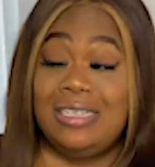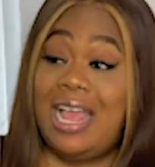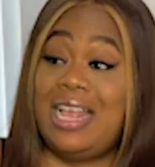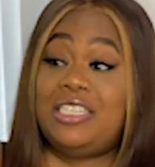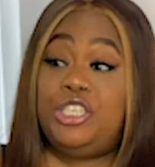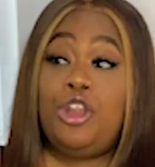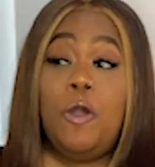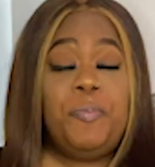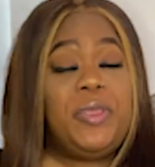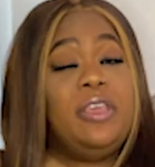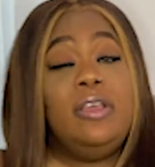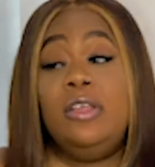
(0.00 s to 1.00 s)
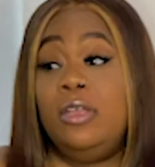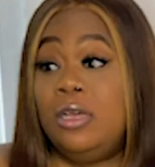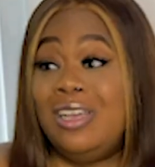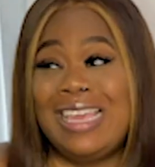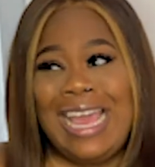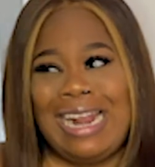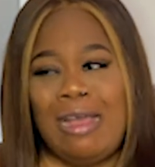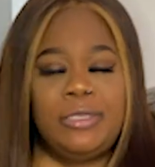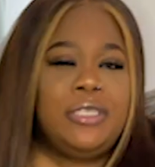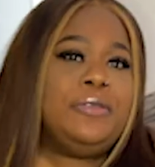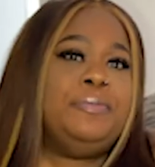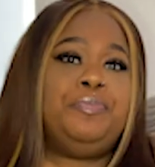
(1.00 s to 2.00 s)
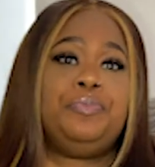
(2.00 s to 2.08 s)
That's dopey. Get out.